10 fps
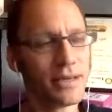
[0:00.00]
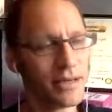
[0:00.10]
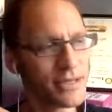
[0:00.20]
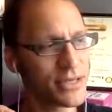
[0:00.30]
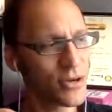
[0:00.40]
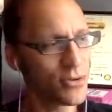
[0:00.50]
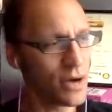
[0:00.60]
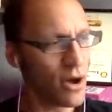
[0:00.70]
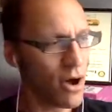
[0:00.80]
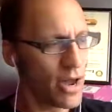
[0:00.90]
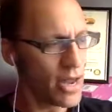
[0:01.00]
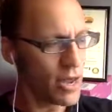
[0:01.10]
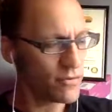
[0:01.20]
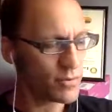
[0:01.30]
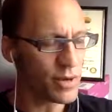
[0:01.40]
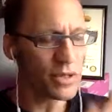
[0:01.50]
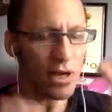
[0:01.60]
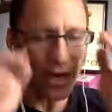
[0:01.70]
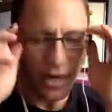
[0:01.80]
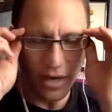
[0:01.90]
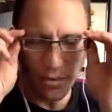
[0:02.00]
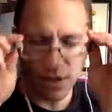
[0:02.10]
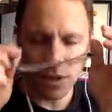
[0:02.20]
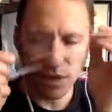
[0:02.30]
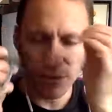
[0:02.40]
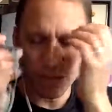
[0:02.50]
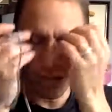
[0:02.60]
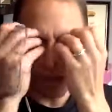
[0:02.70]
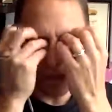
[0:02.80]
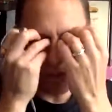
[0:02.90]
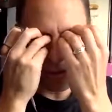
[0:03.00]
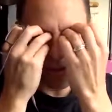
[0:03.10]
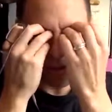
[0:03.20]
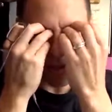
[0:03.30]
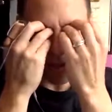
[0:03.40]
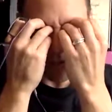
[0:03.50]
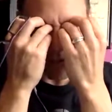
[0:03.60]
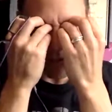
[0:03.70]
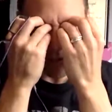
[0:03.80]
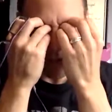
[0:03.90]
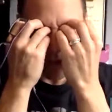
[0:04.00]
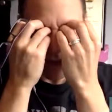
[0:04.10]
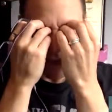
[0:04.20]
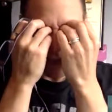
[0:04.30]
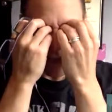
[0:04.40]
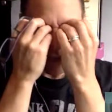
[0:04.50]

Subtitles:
So I have spent a little bit of time this morning on the website, one kind